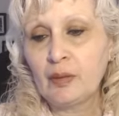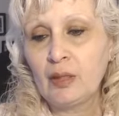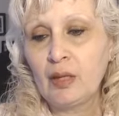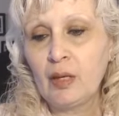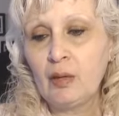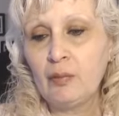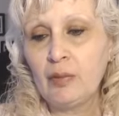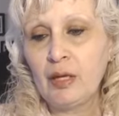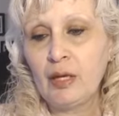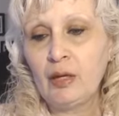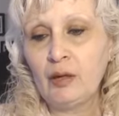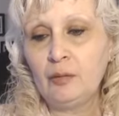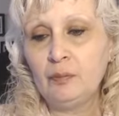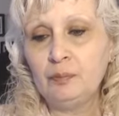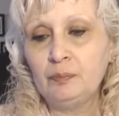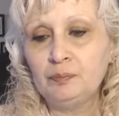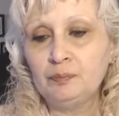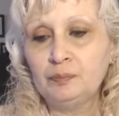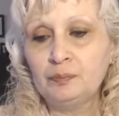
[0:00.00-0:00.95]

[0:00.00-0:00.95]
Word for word: There we go.